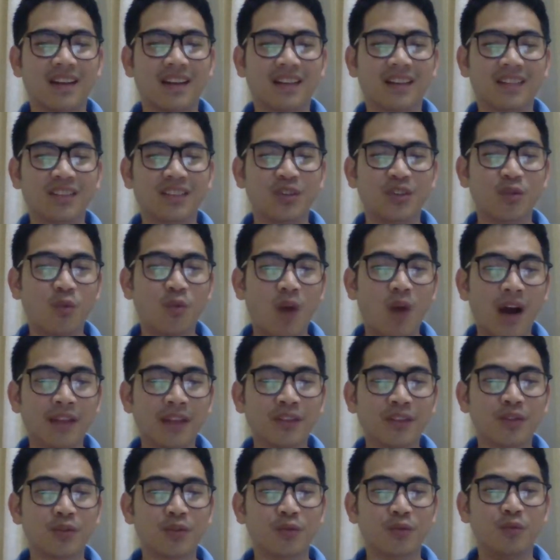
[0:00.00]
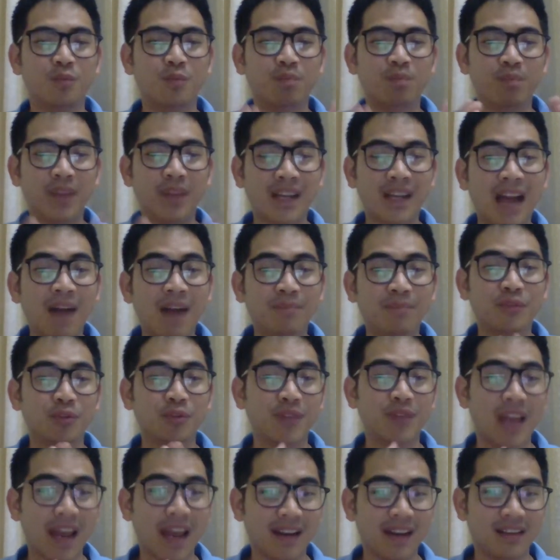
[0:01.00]
you want to become
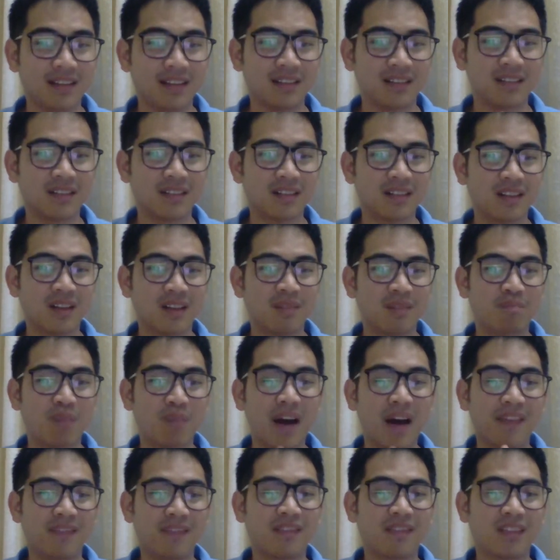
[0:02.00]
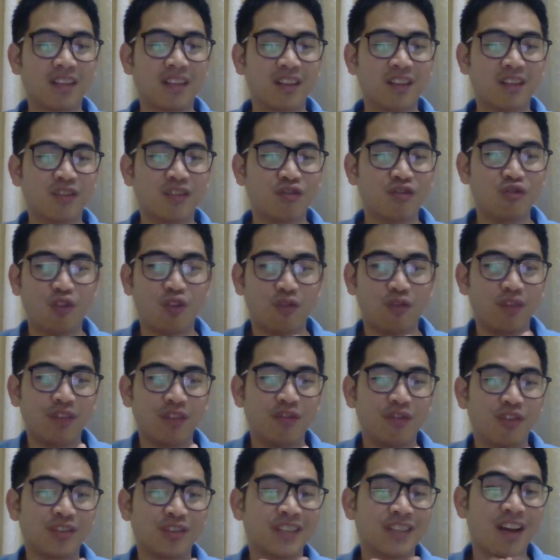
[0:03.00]
together, but not with
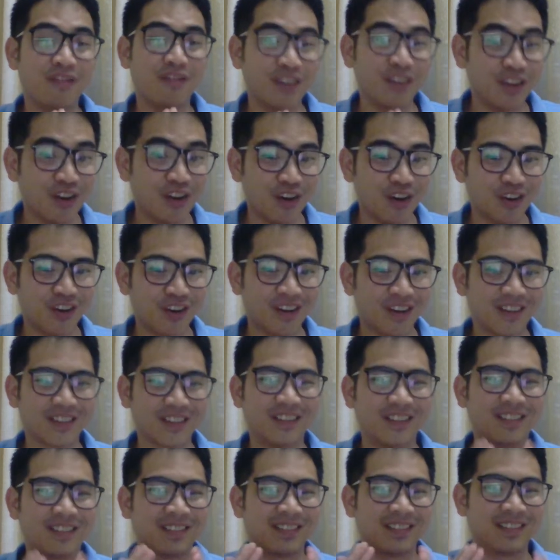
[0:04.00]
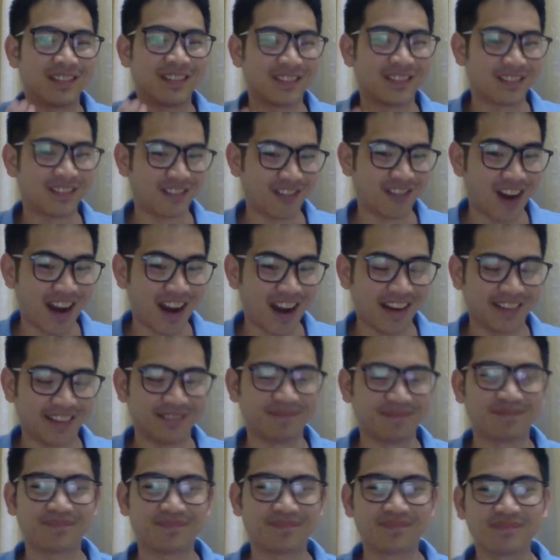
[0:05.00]
your self-ego, right?
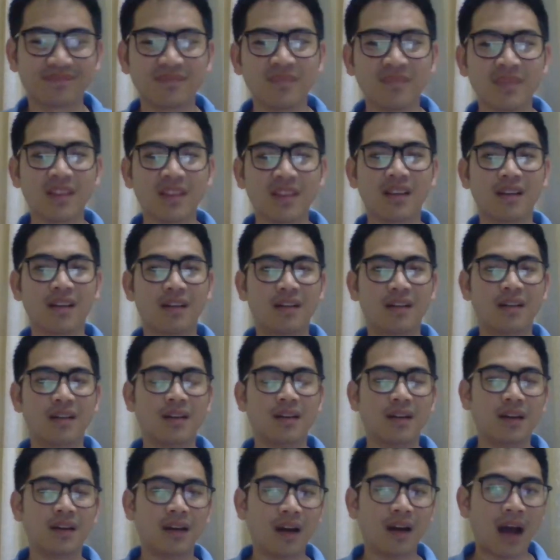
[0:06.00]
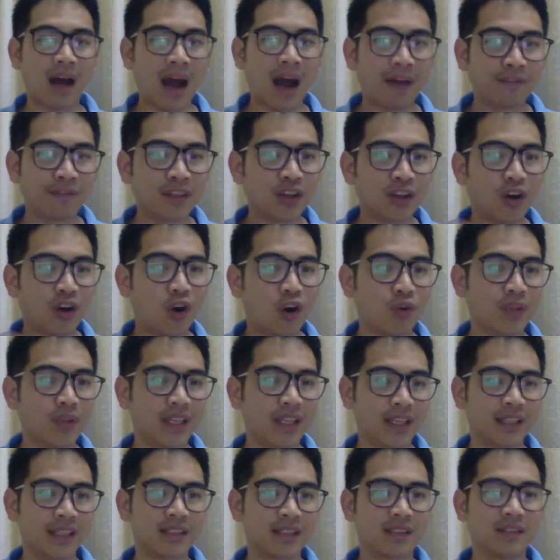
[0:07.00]
After all
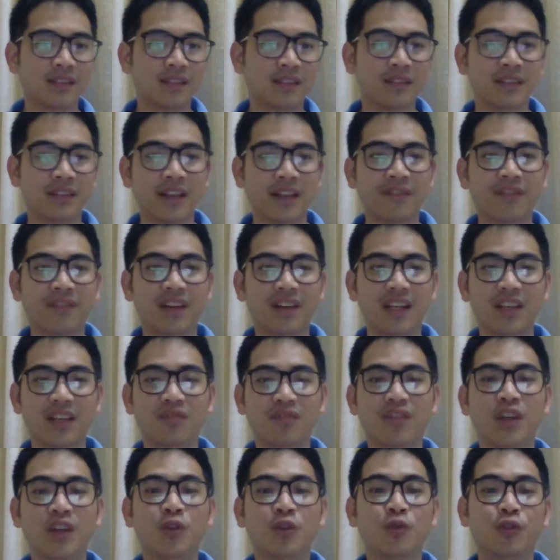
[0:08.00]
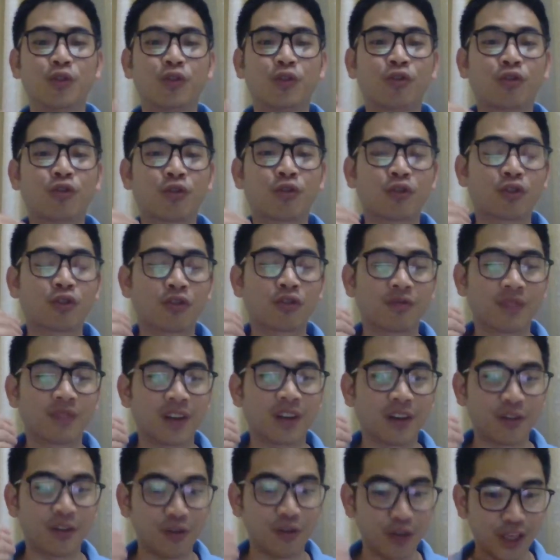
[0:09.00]
this, definitely we could
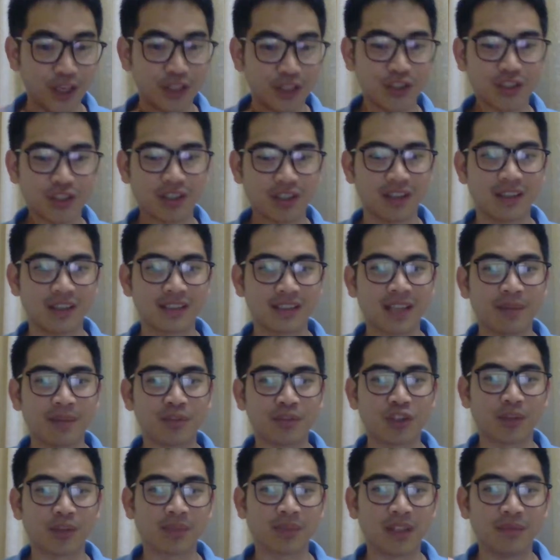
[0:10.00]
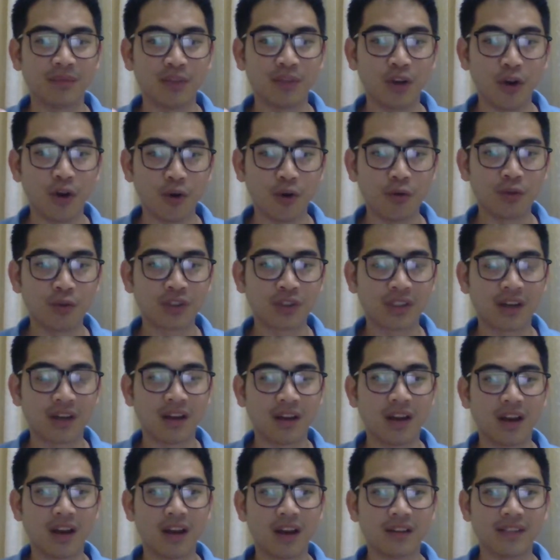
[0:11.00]
reach some short-term goals,
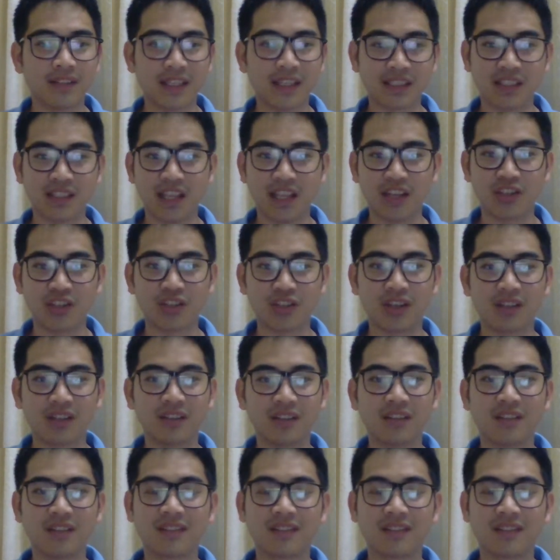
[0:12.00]
destination.